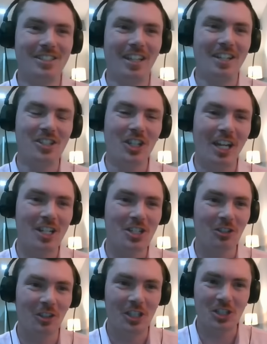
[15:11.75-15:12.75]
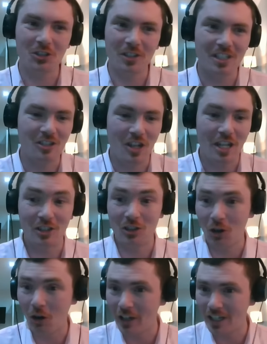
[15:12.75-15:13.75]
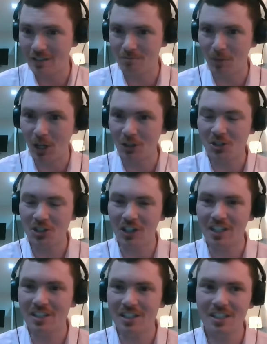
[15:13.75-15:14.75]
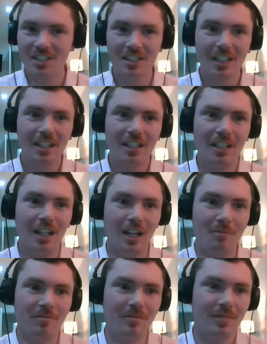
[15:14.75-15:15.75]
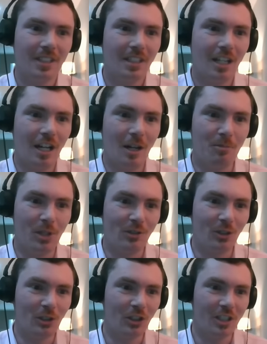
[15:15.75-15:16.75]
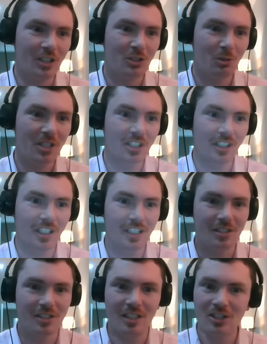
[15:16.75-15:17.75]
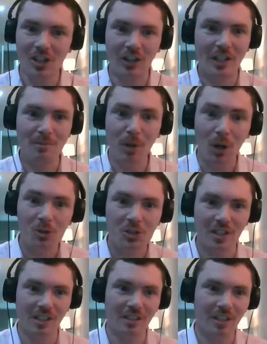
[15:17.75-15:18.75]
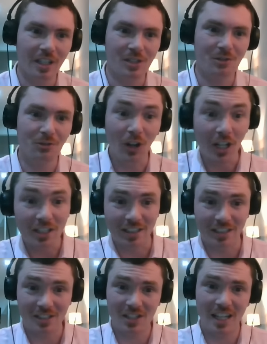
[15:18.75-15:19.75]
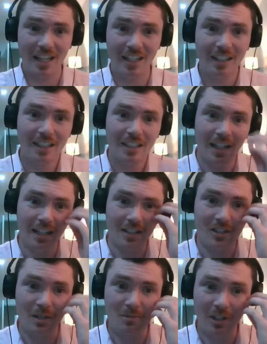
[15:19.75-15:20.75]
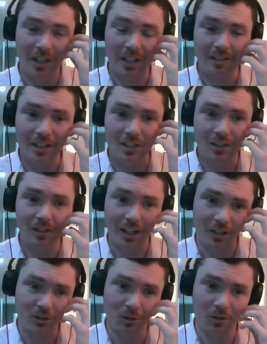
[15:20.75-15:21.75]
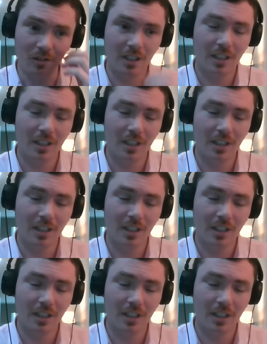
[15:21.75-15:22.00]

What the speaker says: educational history is not in biosciences. But if you look at his Twitter, he's certainly posting his findings there, and it seems like these are actual